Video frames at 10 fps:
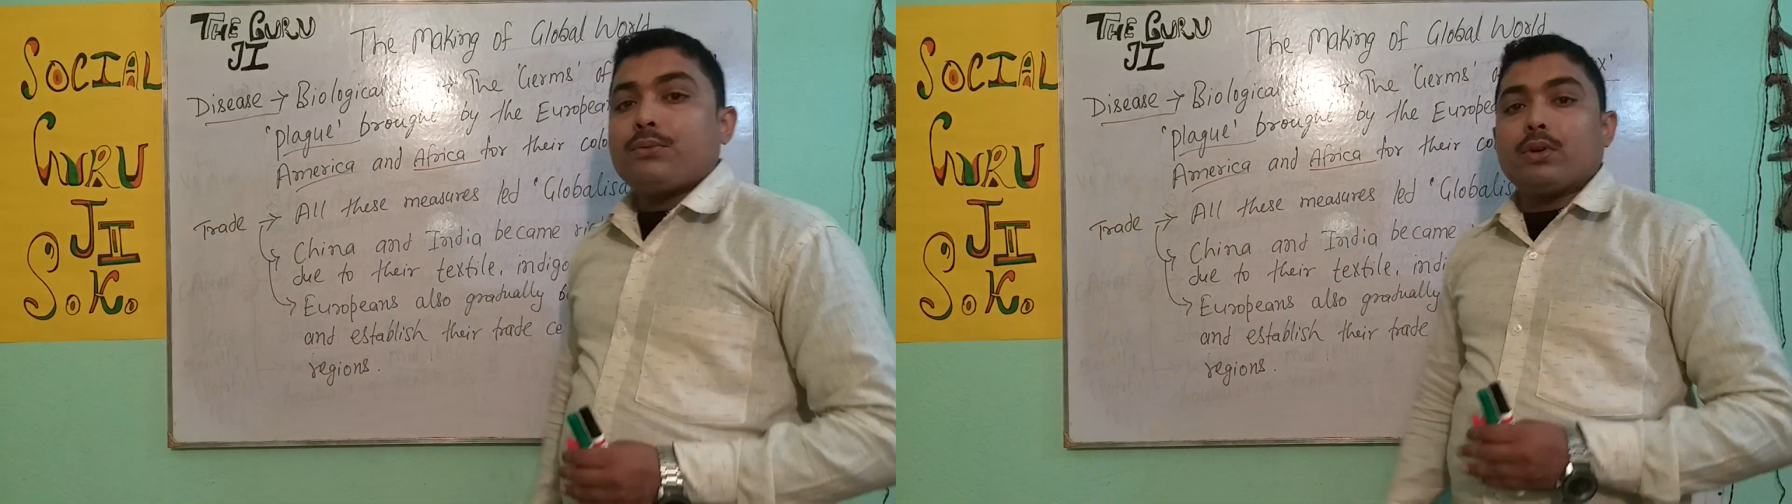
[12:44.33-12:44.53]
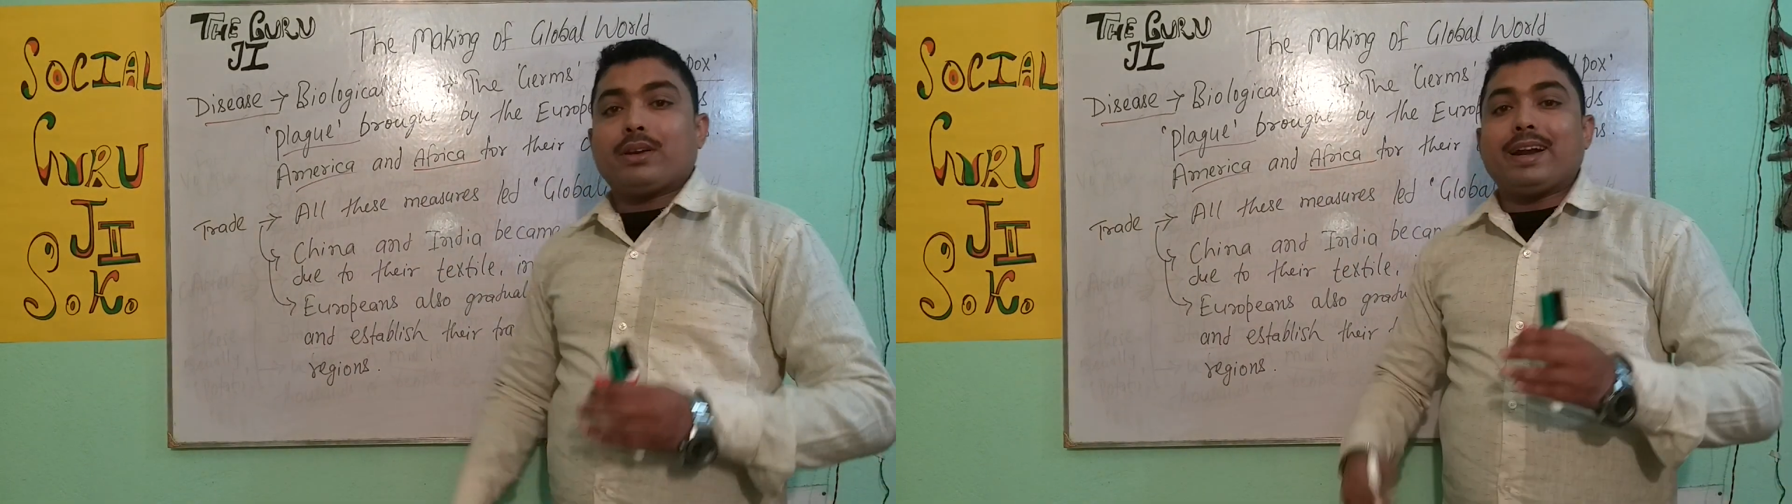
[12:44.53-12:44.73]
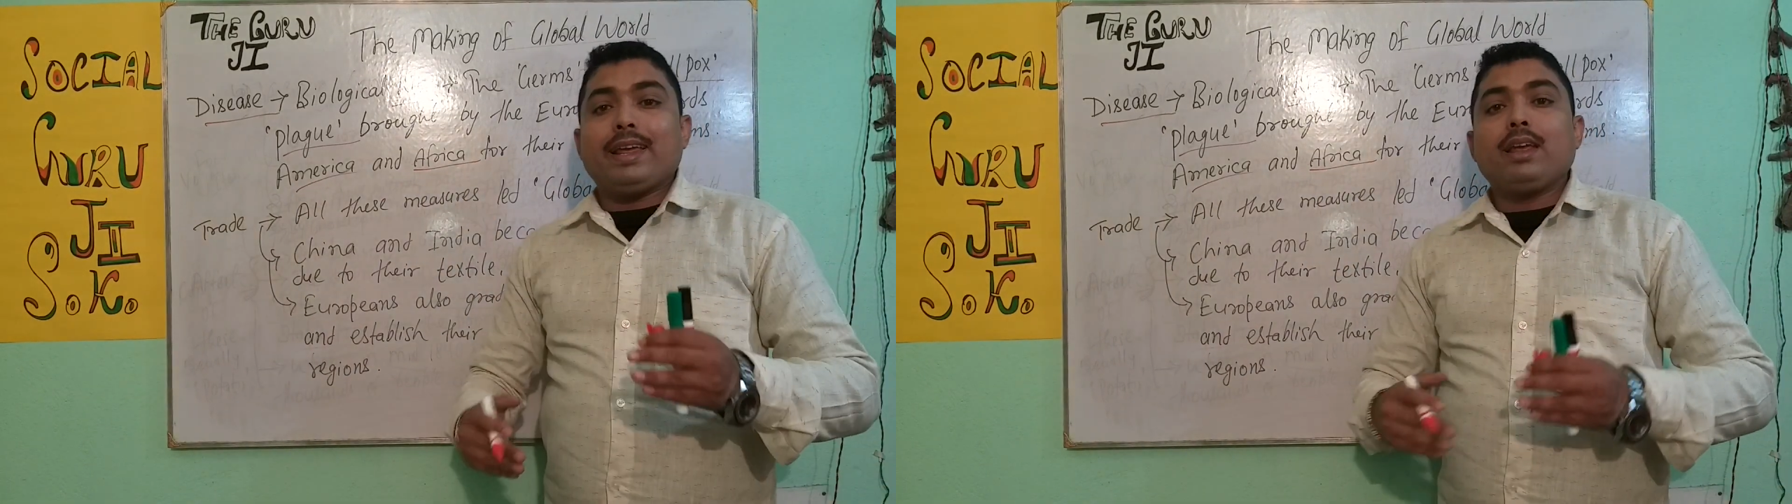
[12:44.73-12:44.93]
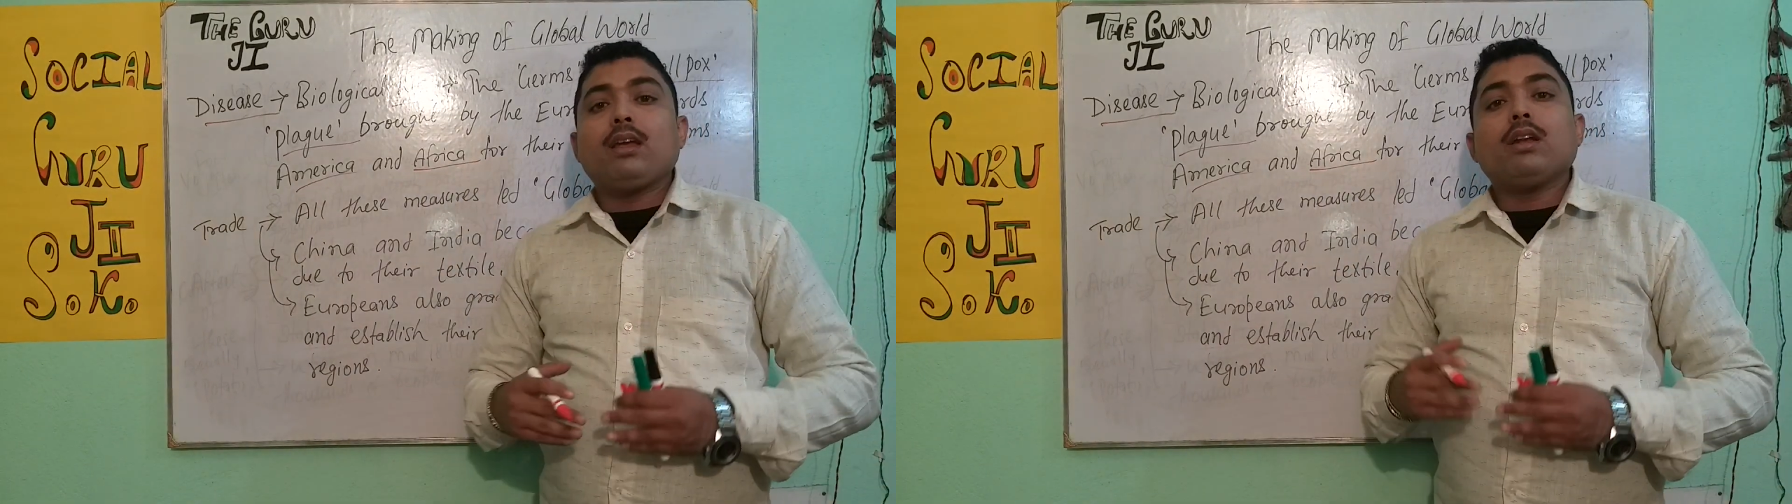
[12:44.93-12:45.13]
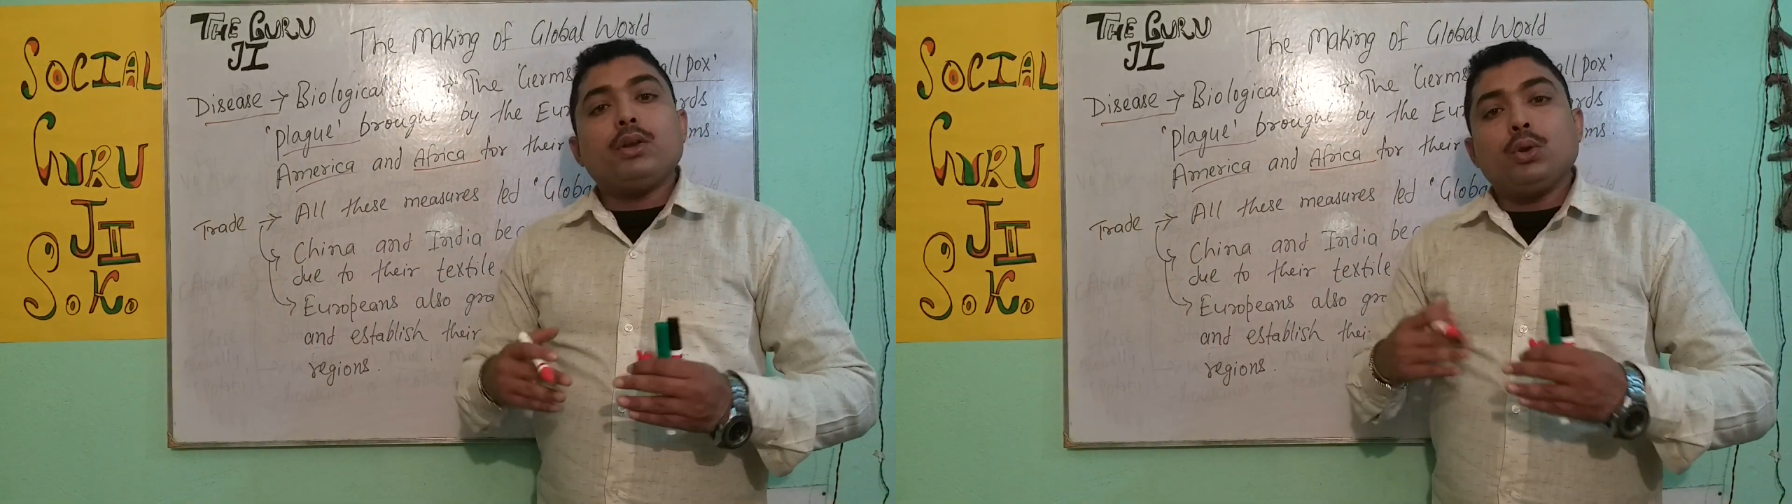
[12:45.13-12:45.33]
for
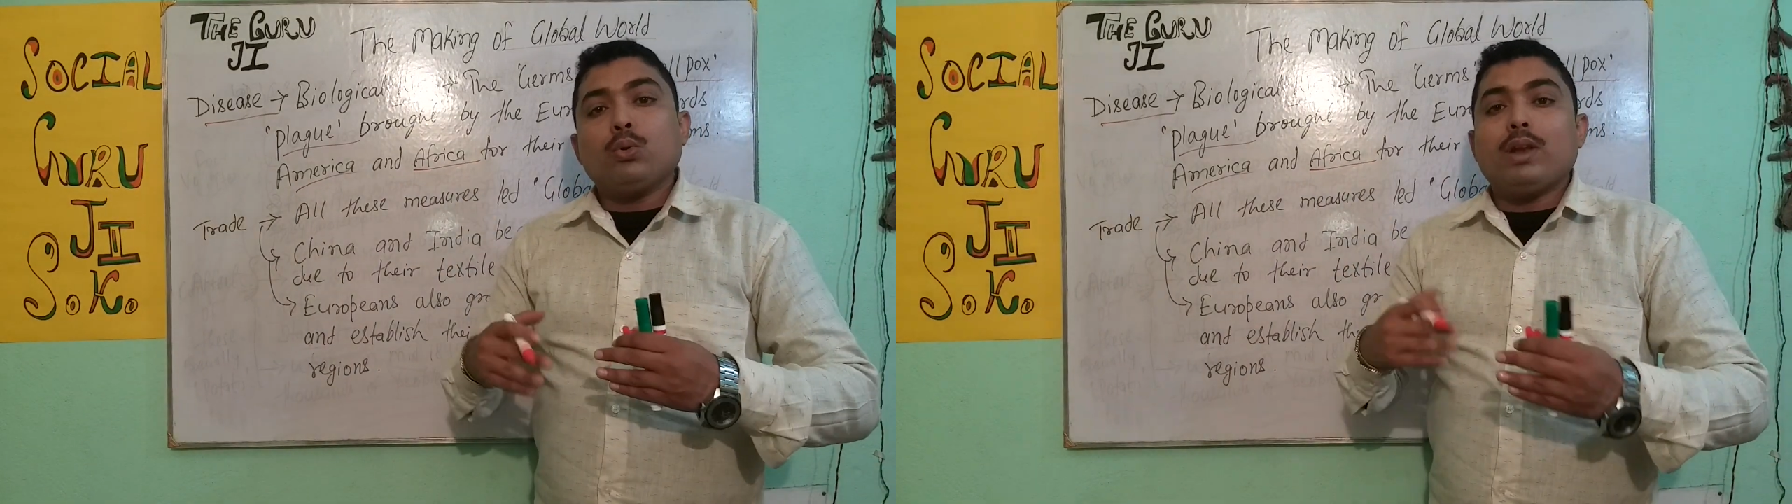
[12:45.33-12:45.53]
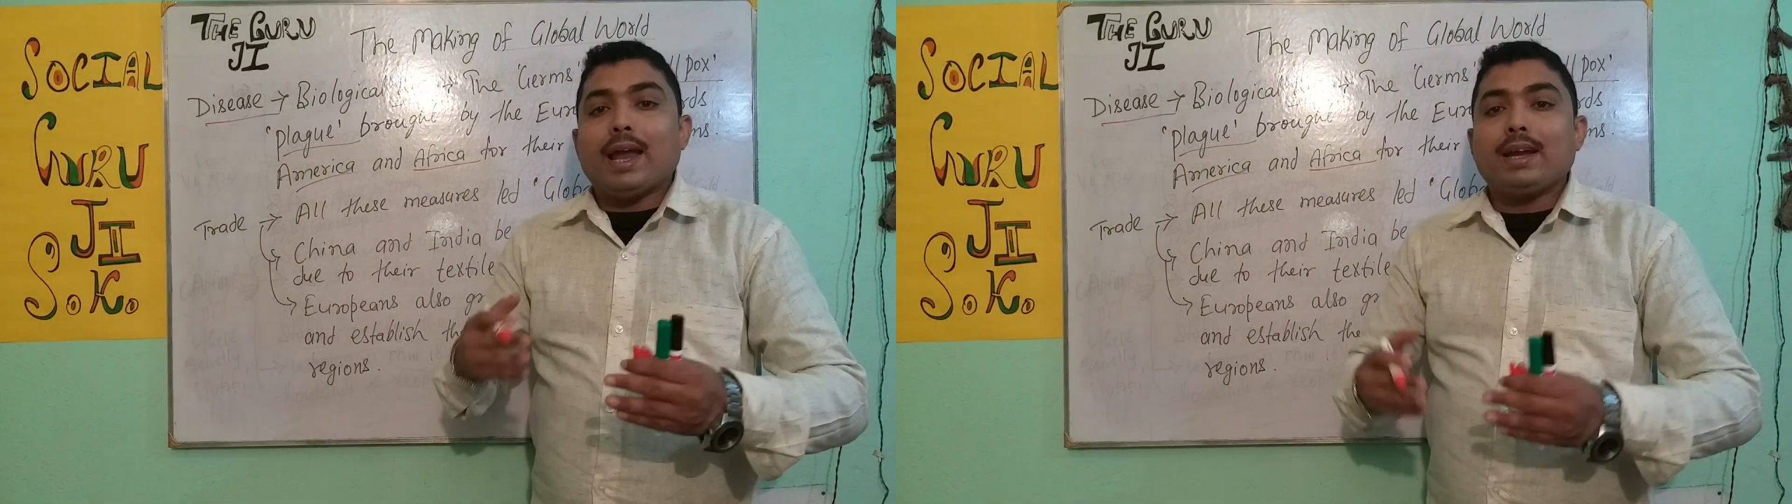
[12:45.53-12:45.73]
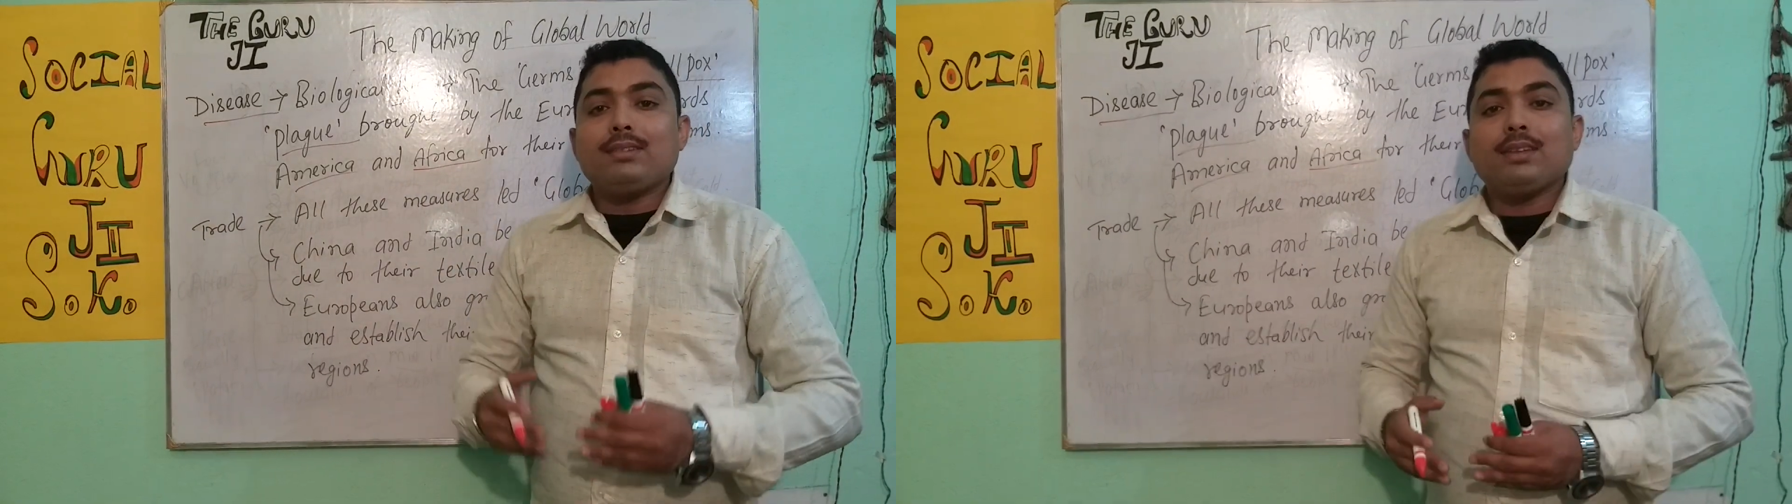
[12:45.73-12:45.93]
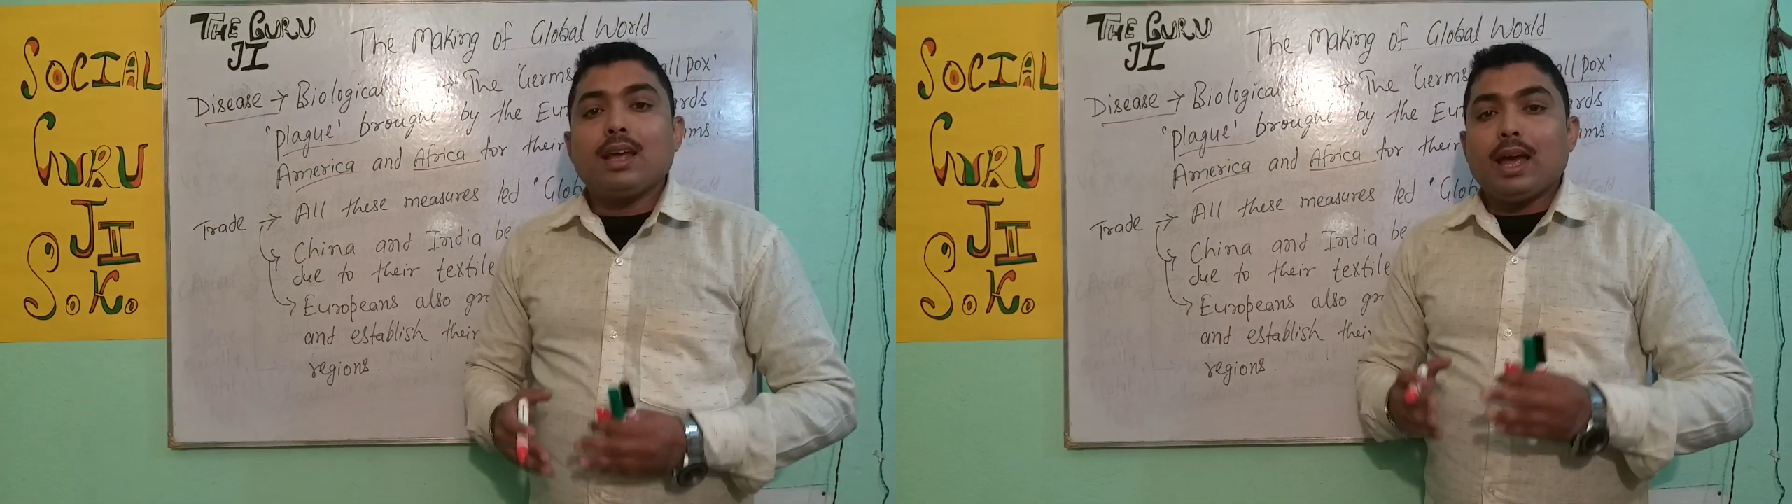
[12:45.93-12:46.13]
getting new lands